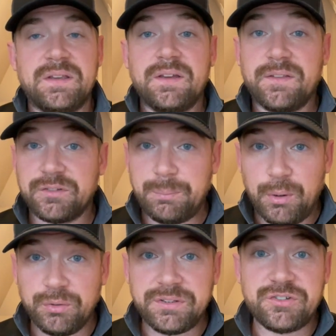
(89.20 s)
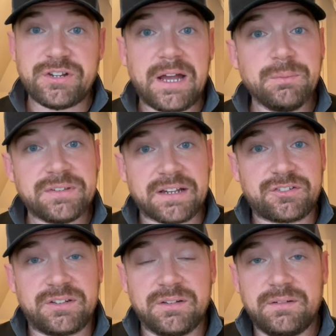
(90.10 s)
There's a posted job
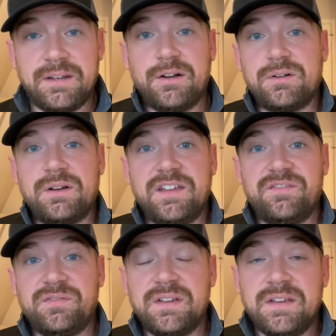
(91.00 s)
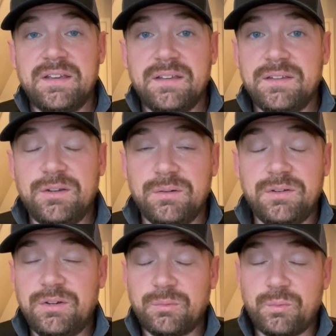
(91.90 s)
section. Now, if
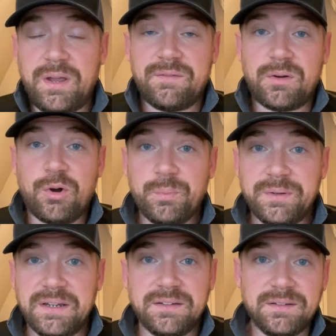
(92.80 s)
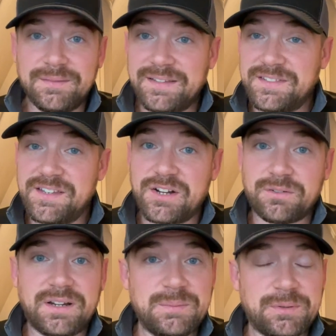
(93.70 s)
you have an opening, this is a
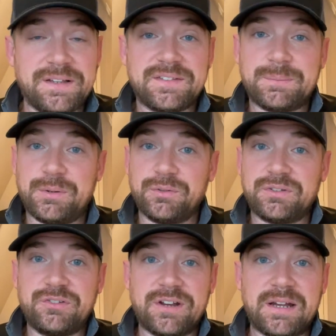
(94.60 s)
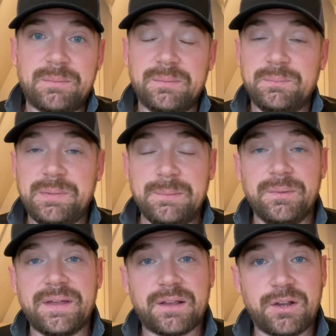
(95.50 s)
great place to post a job.
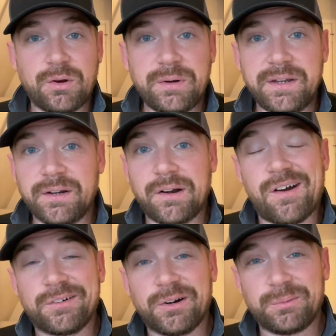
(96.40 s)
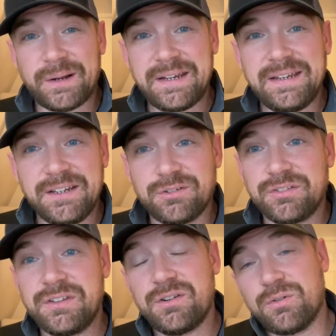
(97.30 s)
People that go here are already
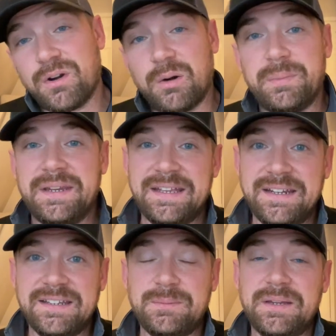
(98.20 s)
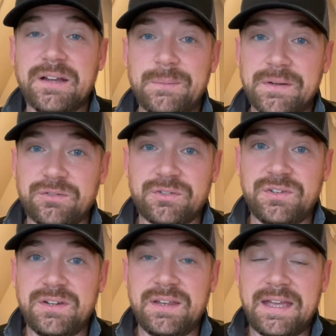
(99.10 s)
interested or are beginning to become
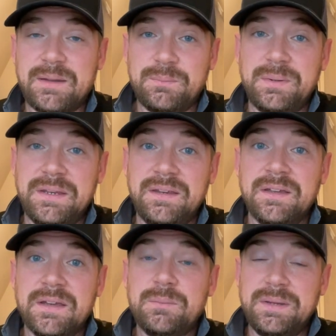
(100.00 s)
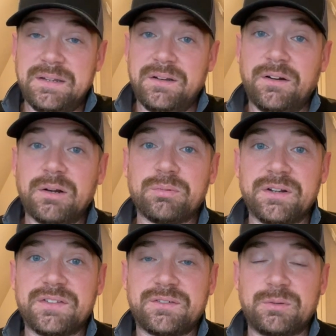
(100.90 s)
interested at being an
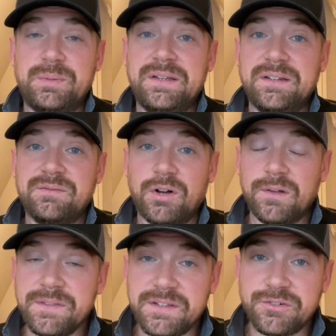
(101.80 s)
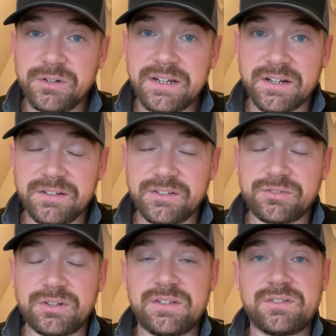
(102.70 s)
arborist or being involved in the tree care
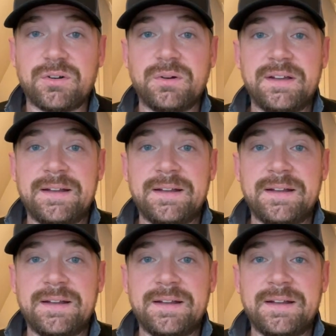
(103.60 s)
industry. So